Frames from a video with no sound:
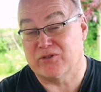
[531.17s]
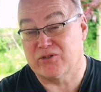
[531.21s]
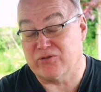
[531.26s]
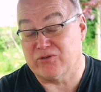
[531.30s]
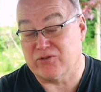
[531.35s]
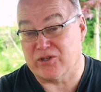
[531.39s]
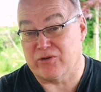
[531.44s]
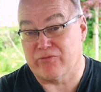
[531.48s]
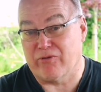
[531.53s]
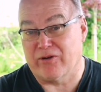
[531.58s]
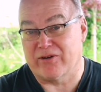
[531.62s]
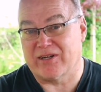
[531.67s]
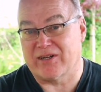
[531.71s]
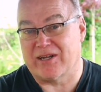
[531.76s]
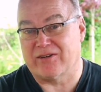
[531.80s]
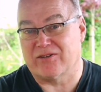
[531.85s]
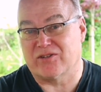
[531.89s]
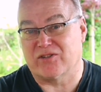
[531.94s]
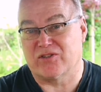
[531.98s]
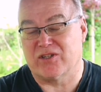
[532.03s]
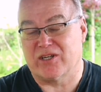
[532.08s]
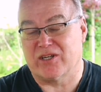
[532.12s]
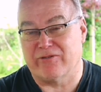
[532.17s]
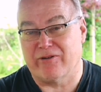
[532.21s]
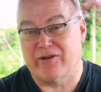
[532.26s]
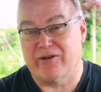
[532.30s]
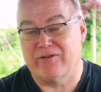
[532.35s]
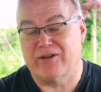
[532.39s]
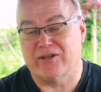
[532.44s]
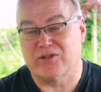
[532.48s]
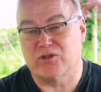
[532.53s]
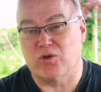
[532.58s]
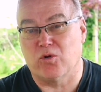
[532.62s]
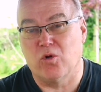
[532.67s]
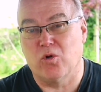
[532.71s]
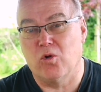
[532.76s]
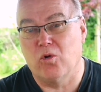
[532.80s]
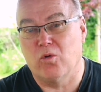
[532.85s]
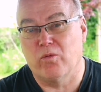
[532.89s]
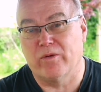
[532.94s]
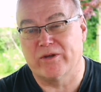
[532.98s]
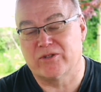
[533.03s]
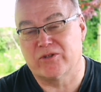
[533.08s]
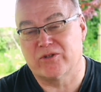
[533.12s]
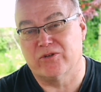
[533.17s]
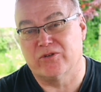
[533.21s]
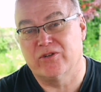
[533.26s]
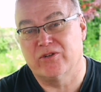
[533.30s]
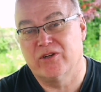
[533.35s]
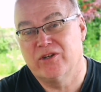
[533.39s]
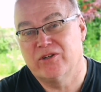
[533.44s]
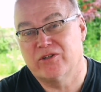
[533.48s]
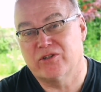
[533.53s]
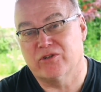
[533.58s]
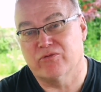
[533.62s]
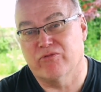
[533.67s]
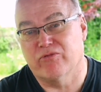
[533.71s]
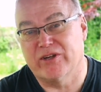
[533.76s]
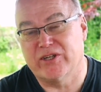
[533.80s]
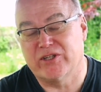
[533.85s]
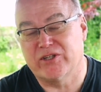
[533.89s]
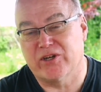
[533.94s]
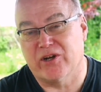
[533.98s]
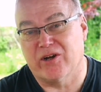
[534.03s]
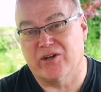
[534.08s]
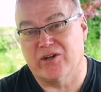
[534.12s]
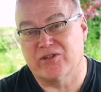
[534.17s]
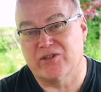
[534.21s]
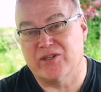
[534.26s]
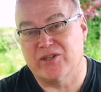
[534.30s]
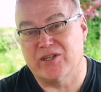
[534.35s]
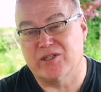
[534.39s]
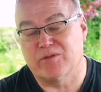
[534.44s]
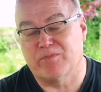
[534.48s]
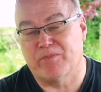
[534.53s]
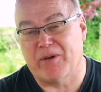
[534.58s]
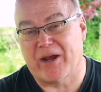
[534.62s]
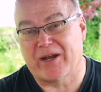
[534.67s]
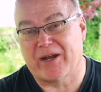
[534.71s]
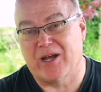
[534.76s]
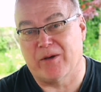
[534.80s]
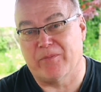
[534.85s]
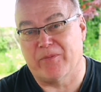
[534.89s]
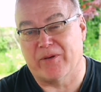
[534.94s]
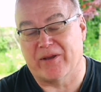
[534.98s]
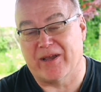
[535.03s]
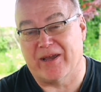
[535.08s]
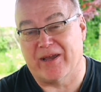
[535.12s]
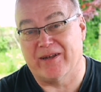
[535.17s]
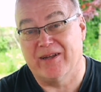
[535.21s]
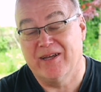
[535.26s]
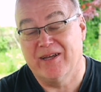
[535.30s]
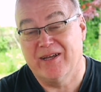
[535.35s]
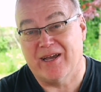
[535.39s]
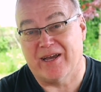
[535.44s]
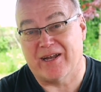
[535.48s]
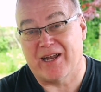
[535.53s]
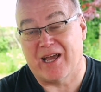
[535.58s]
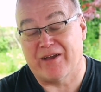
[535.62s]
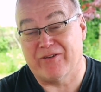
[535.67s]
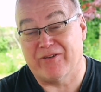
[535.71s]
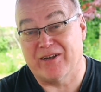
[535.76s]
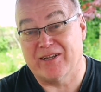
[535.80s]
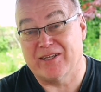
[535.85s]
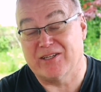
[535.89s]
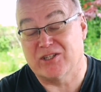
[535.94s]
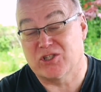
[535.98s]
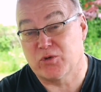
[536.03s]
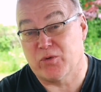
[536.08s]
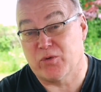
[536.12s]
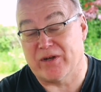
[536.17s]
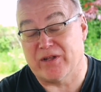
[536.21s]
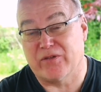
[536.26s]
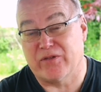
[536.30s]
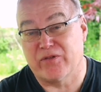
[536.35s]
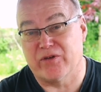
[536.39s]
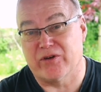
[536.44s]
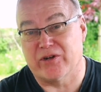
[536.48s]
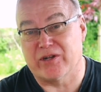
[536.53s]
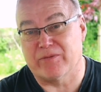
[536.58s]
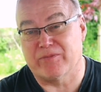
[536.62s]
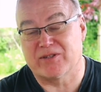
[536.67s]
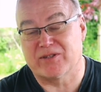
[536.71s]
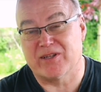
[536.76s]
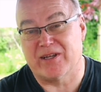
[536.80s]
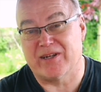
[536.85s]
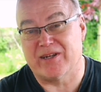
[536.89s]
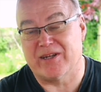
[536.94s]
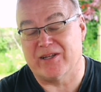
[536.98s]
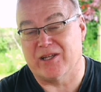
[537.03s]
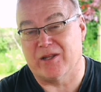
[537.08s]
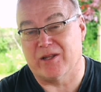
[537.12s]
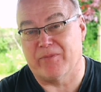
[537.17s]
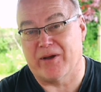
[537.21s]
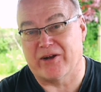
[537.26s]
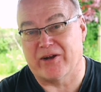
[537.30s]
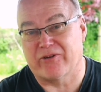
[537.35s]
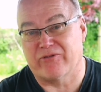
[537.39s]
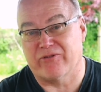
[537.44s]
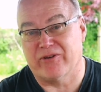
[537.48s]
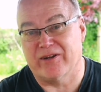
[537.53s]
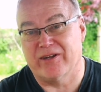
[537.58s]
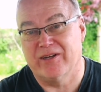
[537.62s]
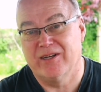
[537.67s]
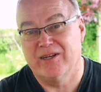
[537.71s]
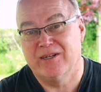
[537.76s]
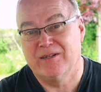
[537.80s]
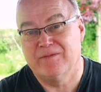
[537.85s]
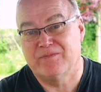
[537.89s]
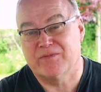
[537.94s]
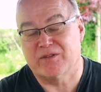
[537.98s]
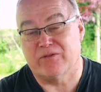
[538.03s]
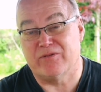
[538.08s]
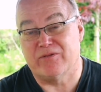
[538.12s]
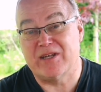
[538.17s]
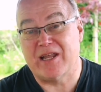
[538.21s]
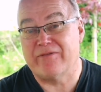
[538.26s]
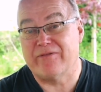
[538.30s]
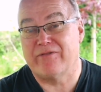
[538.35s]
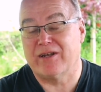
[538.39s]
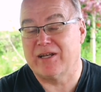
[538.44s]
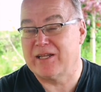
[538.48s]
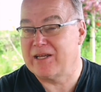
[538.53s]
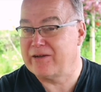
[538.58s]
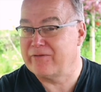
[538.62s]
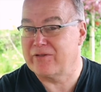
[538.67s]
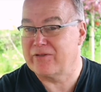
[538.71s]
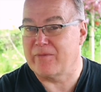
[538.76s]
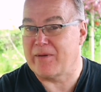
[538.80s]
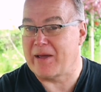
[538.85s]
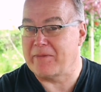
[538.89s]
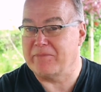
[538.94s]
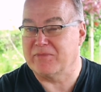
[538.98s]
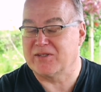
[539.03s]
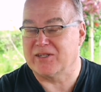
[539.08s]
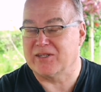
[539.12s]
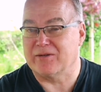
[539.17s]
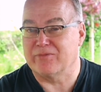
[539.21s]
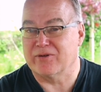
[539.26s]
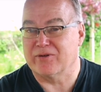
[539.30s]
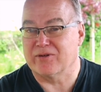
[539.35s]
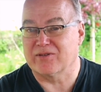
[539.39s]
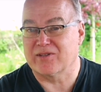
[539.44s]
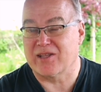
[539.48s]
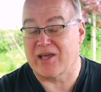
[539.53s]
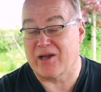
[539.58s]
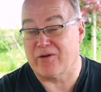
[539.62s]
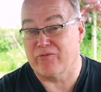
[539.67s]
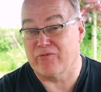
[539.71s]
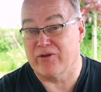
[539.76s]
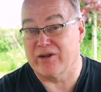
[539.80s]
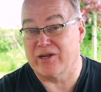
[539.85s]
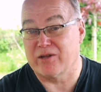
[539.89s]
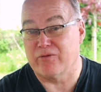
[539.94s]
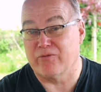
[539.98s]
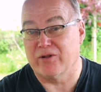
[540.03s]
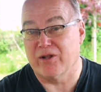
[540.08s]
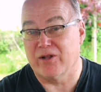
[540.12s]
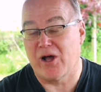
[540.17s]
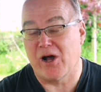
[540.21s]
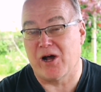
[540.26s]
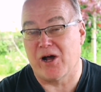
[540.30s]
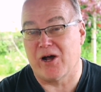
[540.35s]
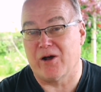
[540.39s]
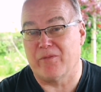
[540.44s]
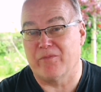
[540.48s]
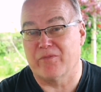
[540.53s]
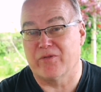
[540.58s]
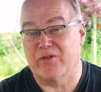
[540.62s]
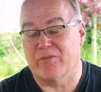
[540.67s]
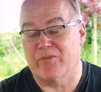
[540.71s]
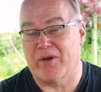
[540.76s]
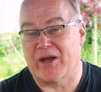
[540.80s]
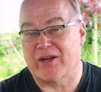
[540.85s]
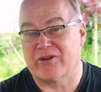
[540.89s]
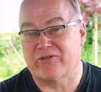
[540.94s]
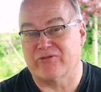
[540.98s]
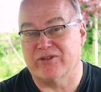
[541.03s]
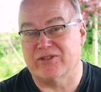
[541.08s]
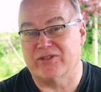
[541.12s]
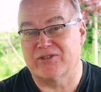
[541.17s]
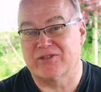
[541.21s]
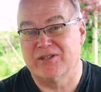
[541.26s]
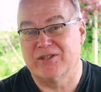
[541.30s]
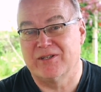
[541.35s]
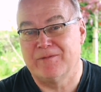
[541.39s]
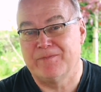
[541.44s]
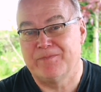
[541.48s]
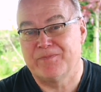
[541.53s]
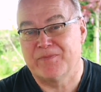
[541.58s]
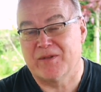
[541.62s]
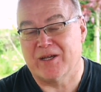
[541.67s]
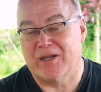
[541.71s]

But as soon as I run down to zero, it's always good to recharge these back up again and have at least 20, 30% in the battery. So never leave them empty, because that really will harm the batteries.